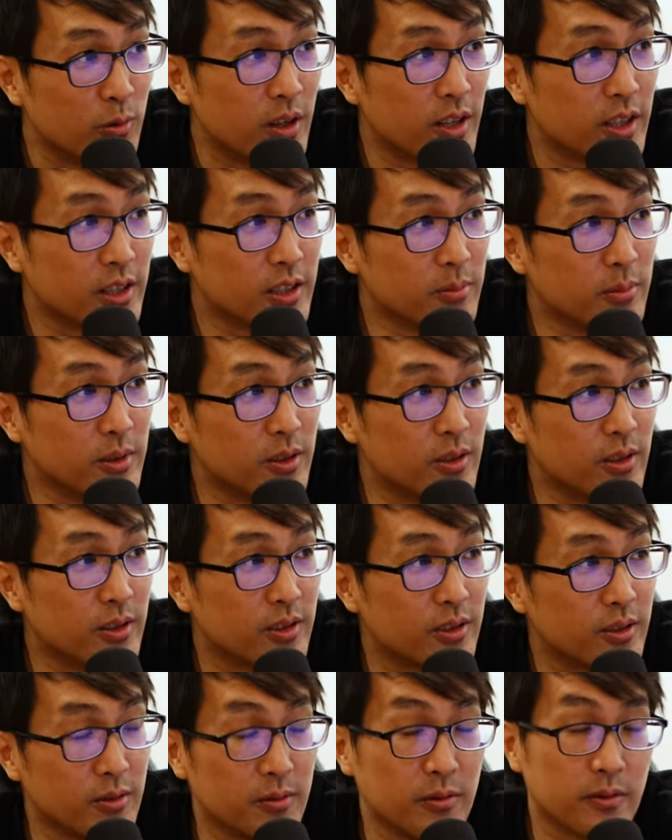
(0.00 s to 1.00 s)
US
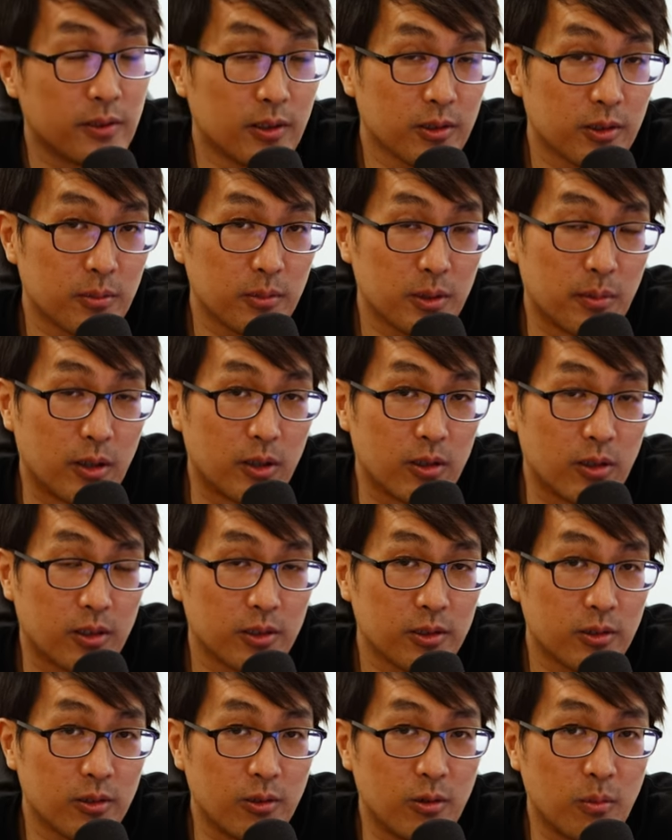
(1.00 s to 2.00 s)
because we've talked a bit about
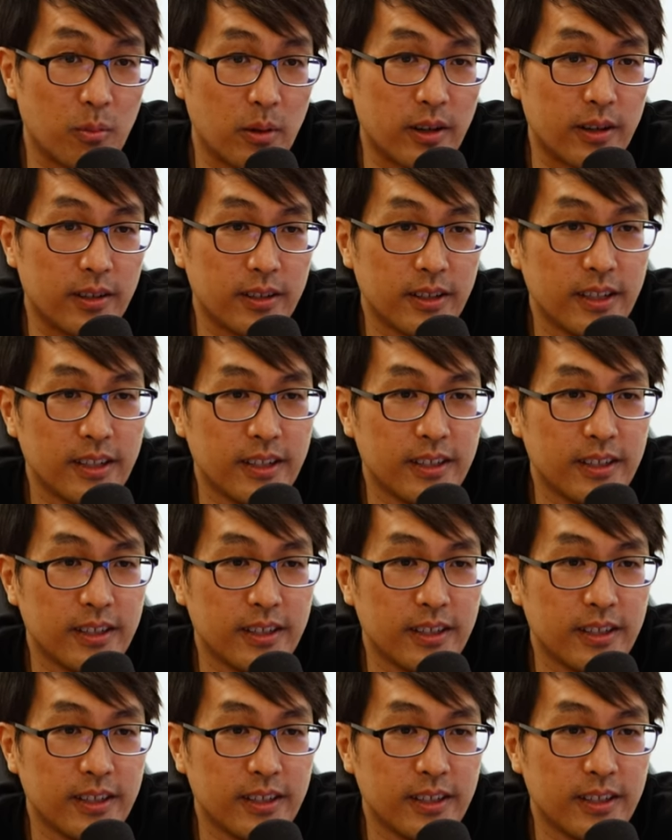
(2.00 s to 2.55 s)
Costco, but